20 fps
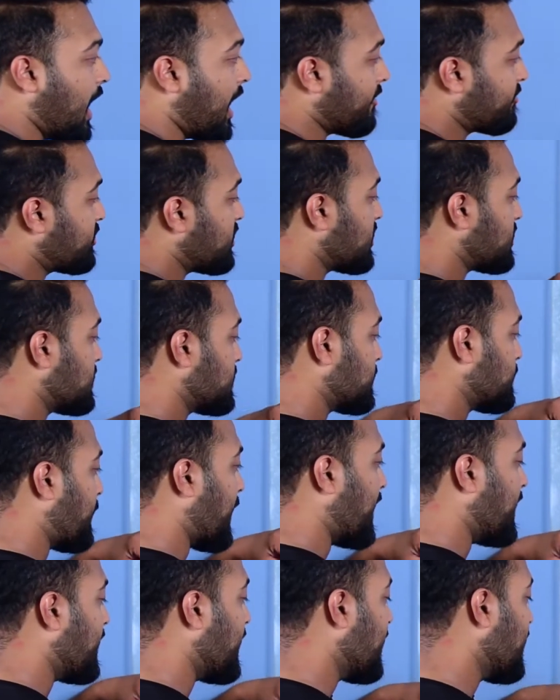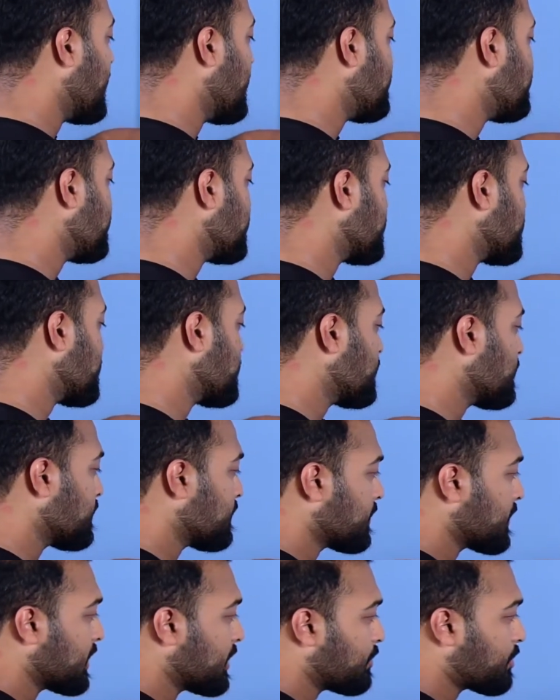After spending,
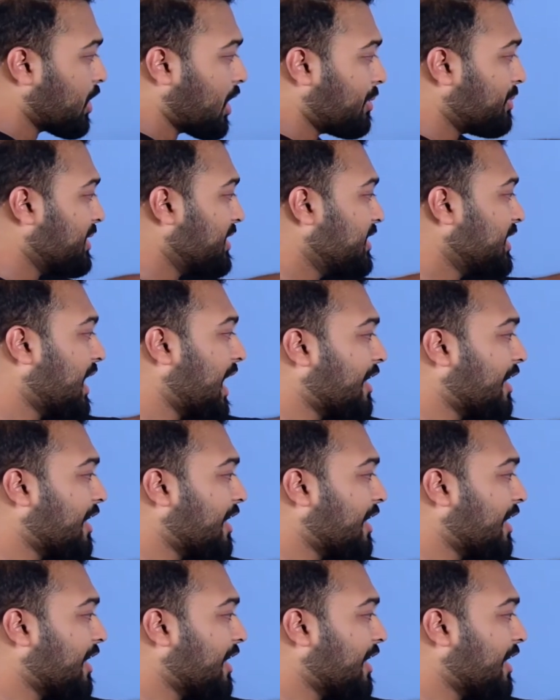probably